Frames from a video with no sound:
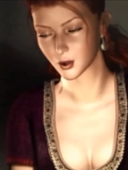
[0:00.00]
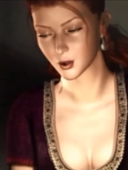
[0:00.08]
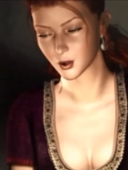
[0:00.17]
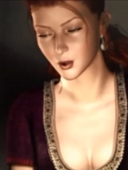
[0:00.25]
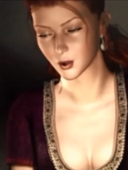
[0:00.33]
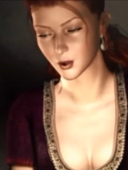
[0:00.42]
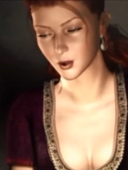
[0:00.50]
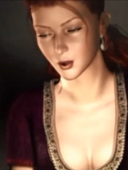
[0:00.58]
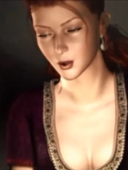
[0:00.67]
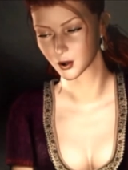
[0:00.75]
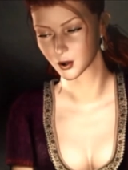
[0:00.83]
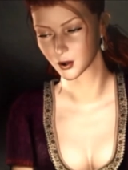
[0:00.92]

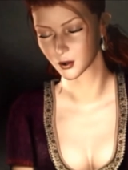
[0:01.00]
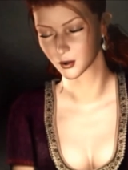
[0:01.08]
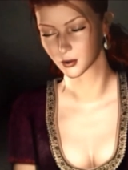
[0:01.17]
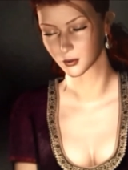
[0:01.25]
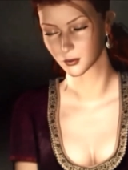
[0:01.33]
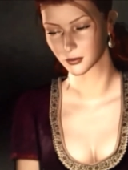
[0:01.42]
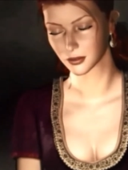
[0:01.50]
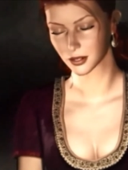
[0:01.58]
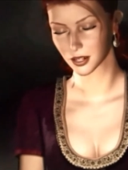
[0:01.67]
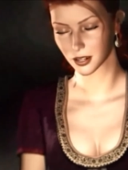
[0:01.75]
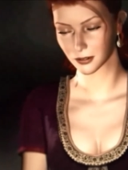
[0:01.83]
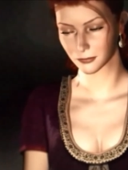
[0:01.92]
Uh-oh. Two
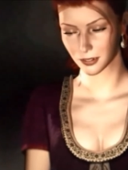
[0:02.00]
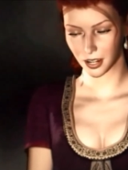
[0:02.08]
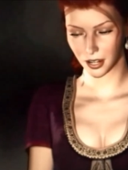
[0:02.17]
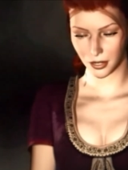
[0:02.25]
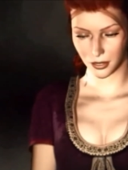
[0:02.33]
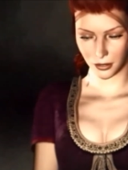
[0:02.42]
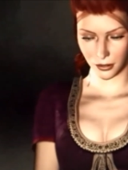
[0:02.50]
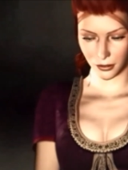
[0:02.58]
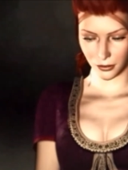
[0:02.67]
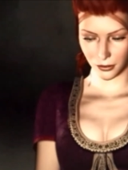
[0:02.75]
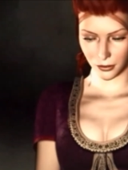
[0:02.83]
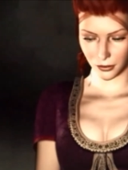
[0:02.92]
pairs.
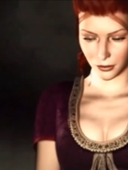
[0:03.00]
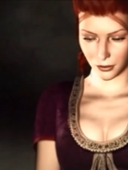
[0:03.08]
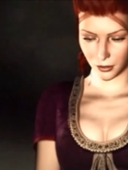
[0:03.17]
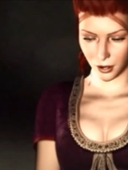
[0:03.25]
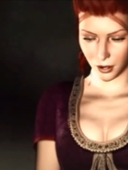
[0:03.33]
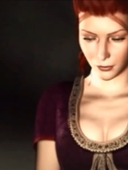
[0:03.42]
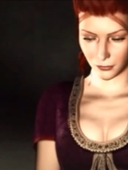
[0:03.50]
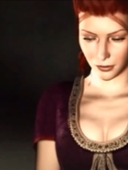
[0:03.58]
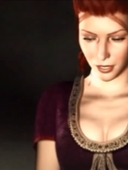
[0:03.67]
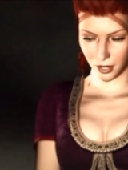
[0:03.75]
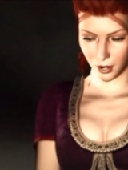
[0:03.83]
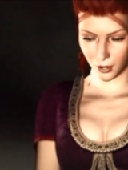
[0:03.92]
A pair of
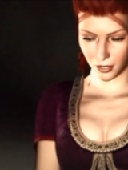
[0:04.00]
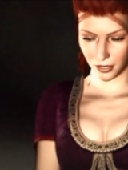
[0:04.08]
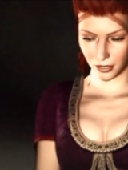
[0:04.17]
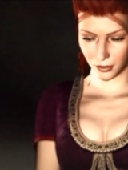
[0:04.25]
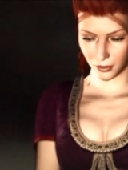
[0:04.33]
kings